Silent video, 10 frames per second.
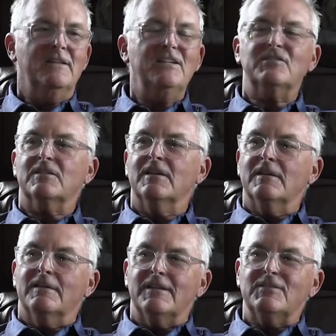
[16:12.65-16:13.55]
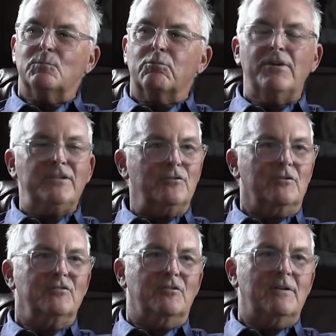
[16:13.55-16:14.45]
These, these
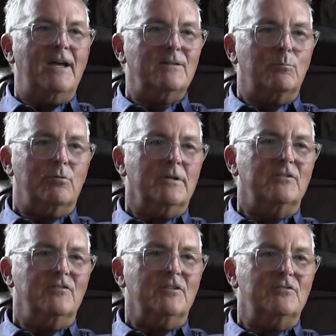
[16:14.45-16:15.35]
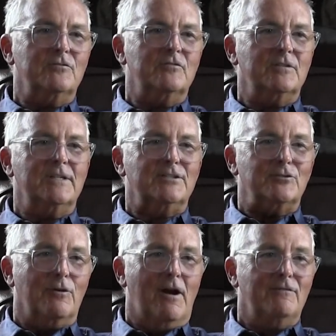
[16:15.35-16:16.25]
printers are not the printers that you see at
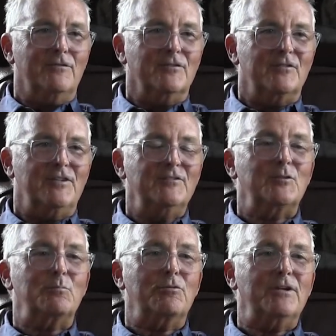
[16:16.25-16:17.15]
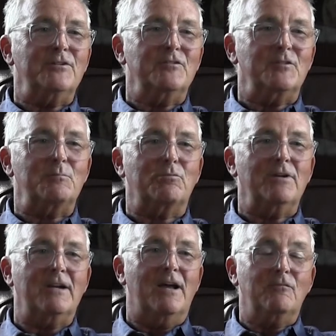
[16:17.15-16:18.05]
your office. These right. are printers that
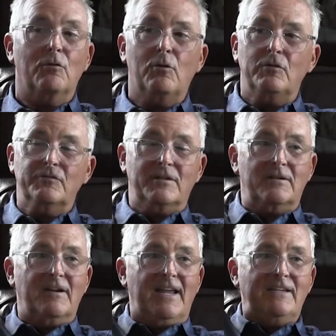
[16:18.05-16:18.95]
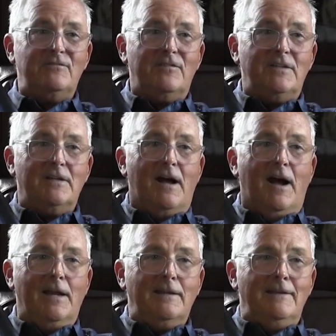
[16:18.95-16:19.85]
print on rolls that are eight feet high.